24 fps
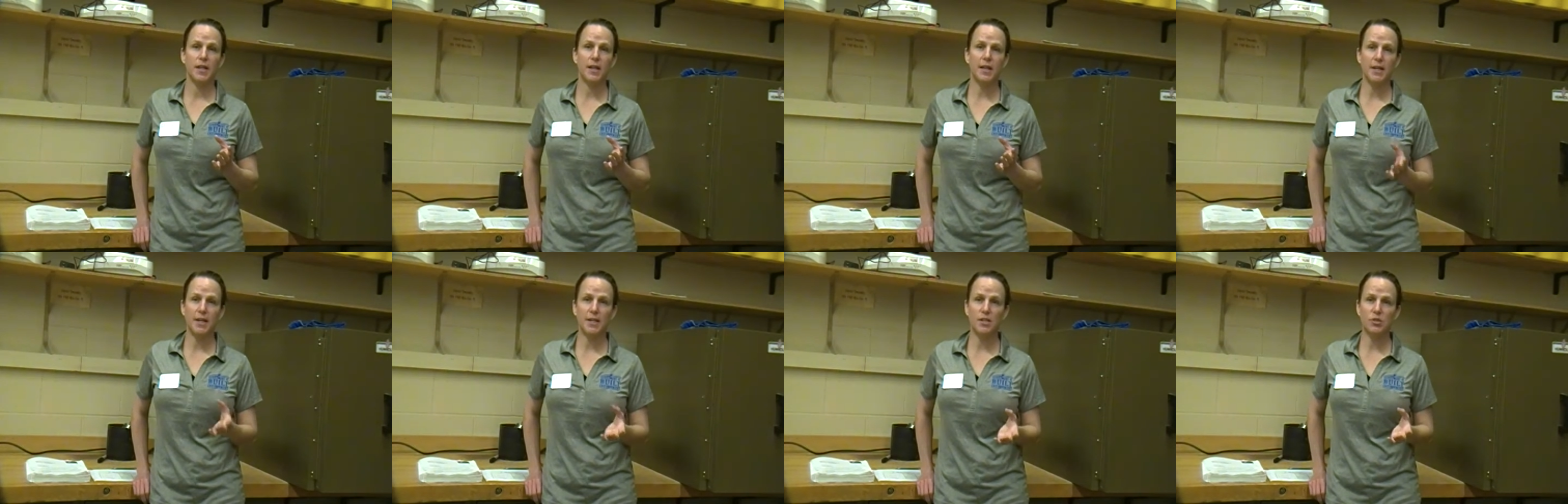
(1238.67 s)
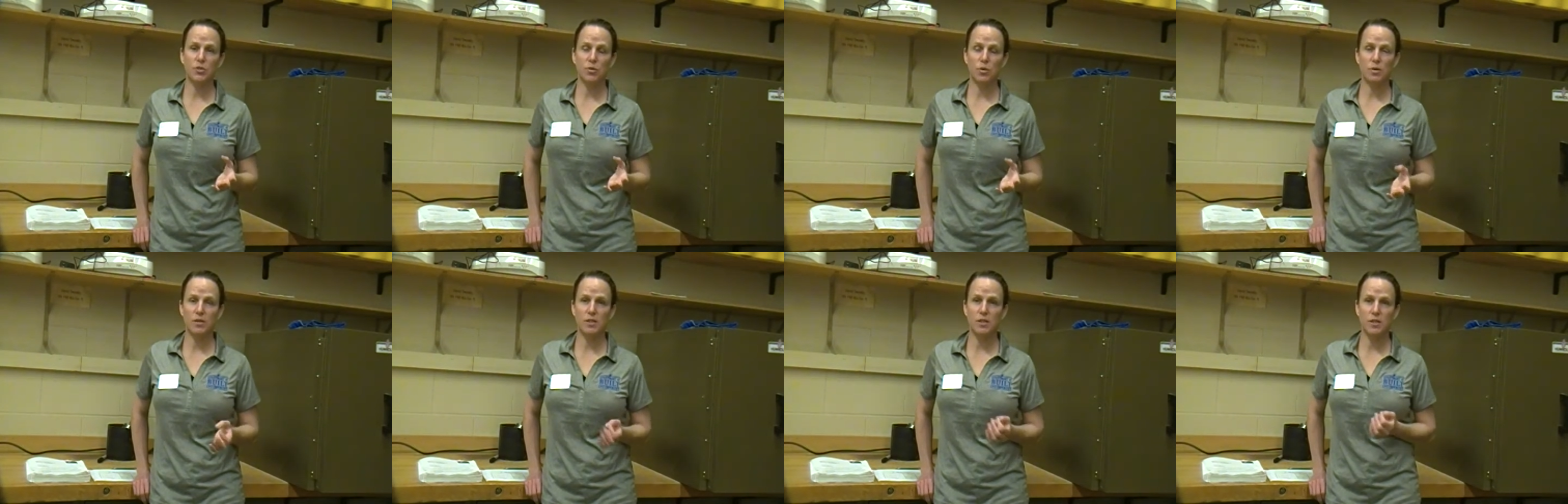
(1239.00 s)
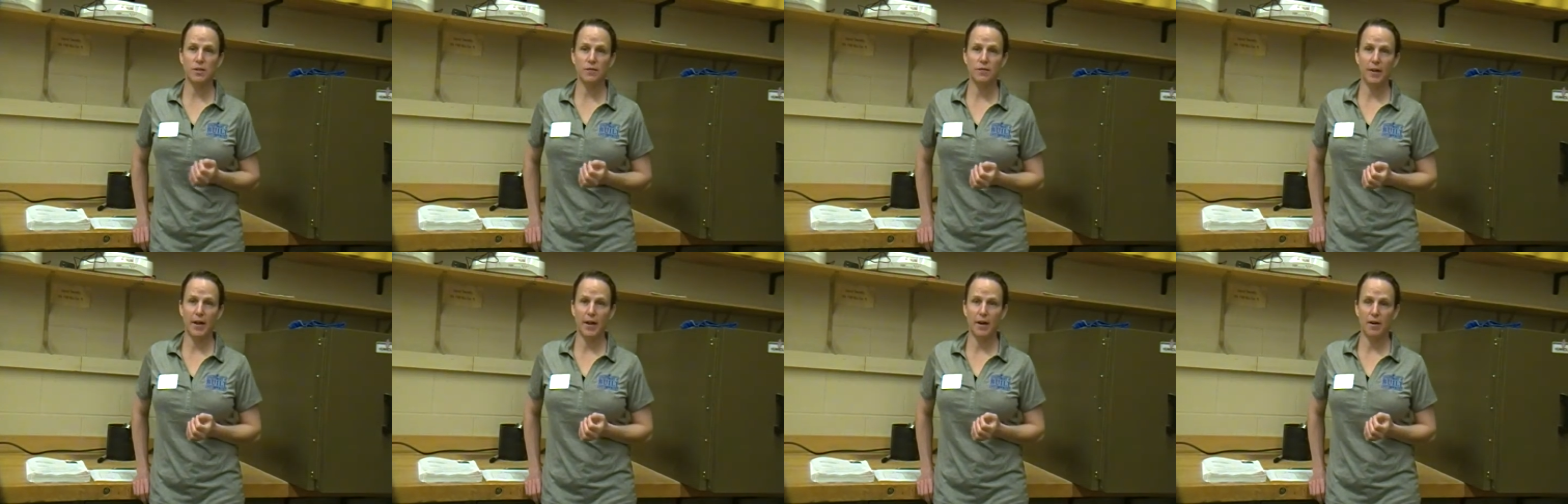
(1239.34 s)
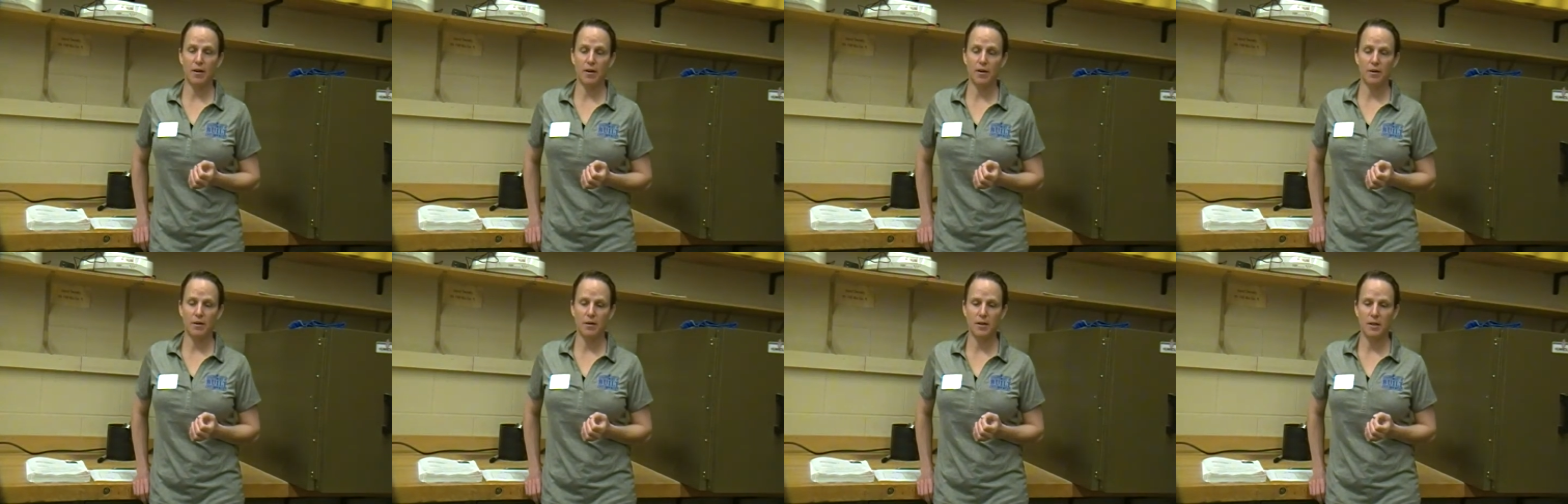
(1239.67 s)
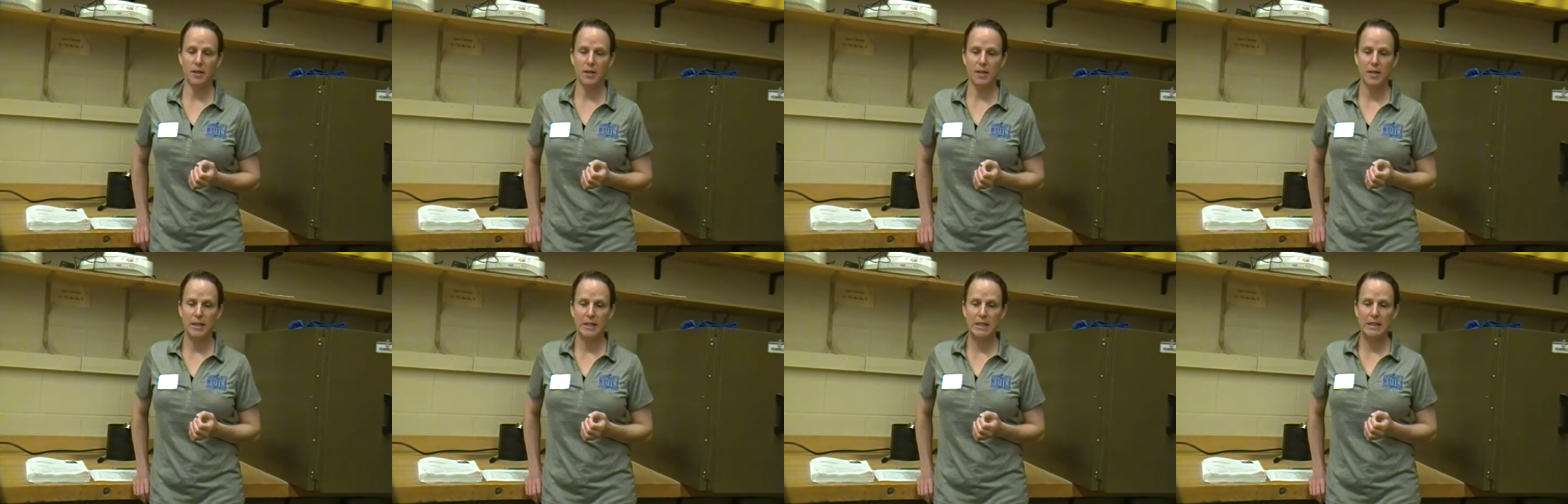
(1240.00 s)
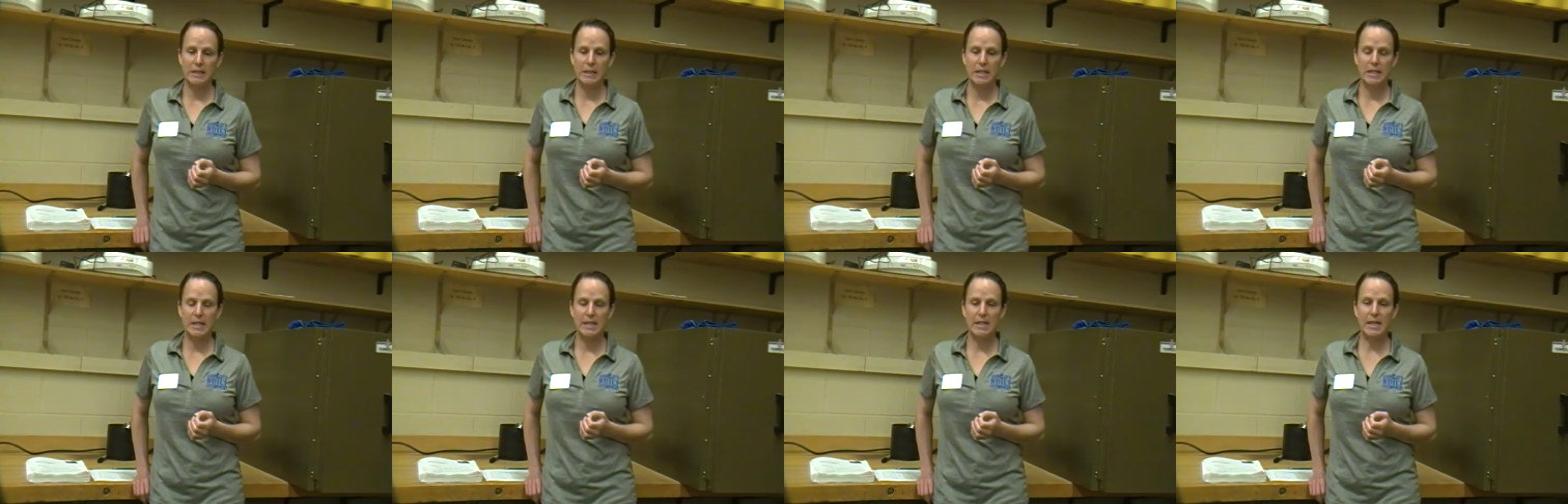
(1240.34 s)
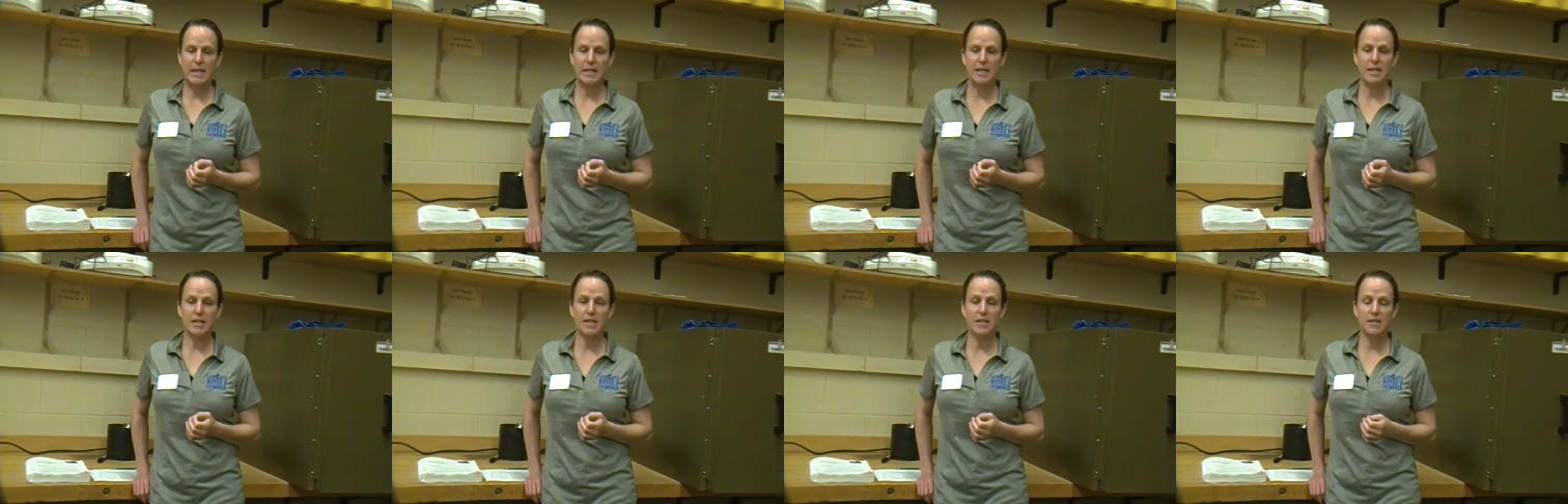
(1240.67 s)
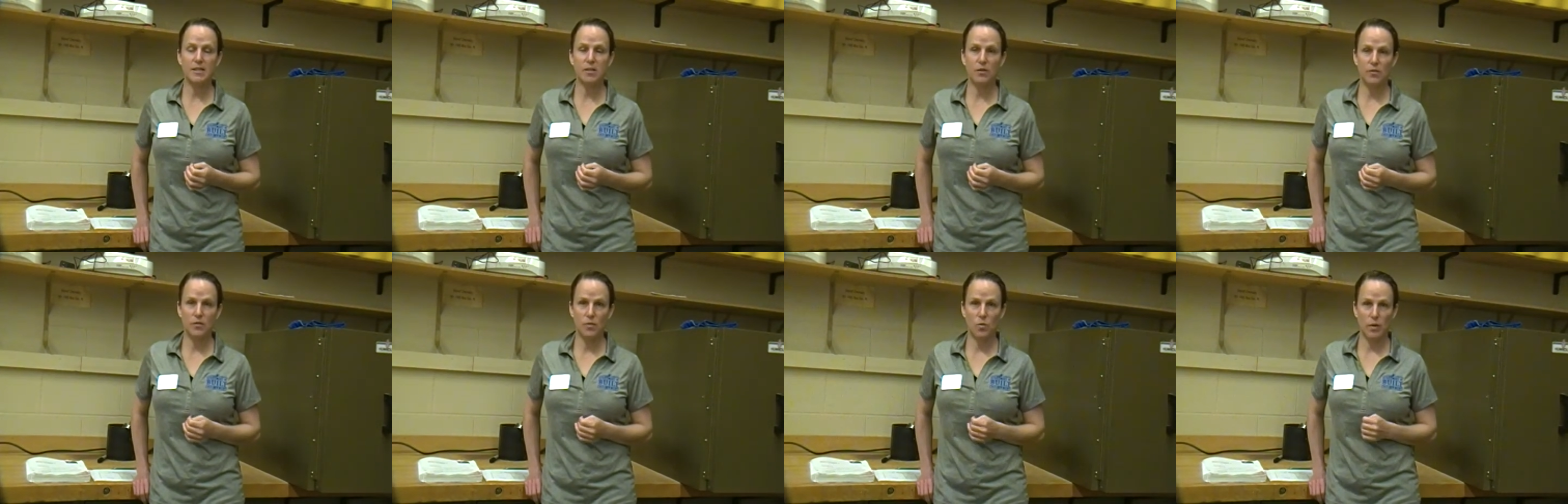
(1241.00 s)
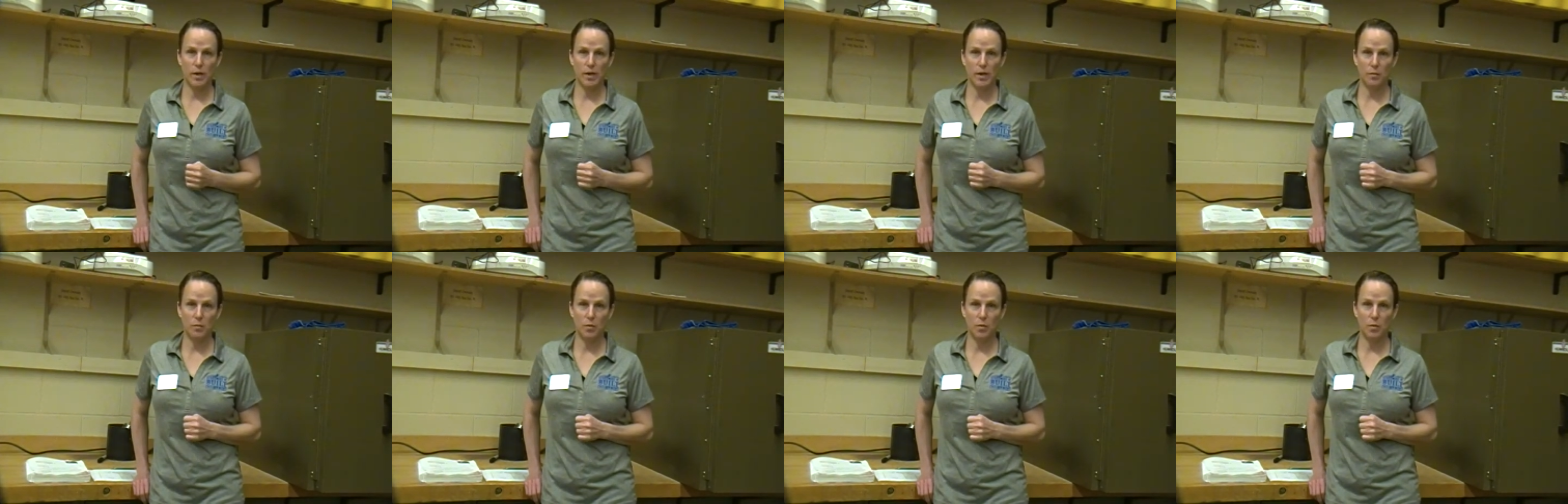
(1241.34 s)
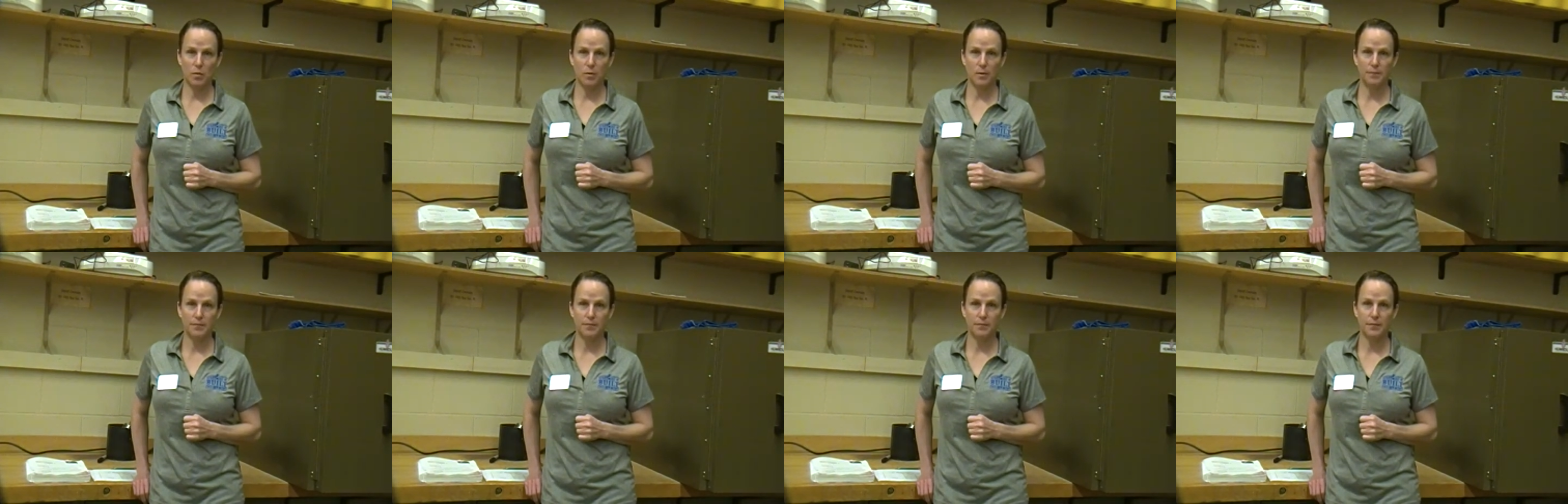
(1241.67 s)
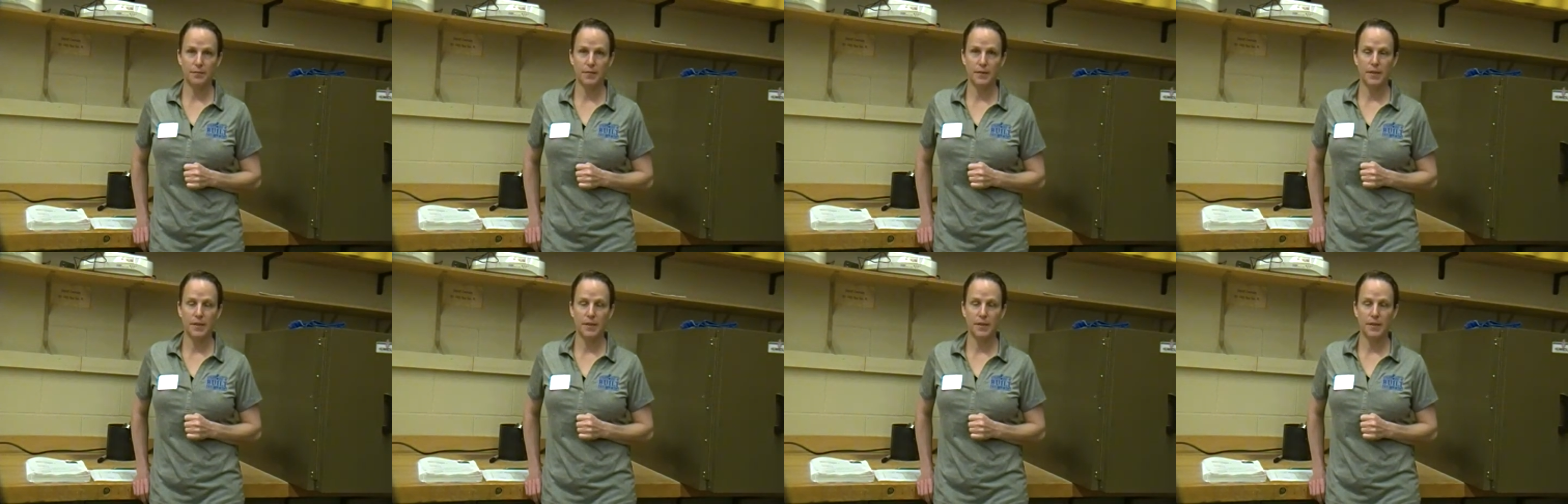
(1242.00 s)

any source of error that is avoidable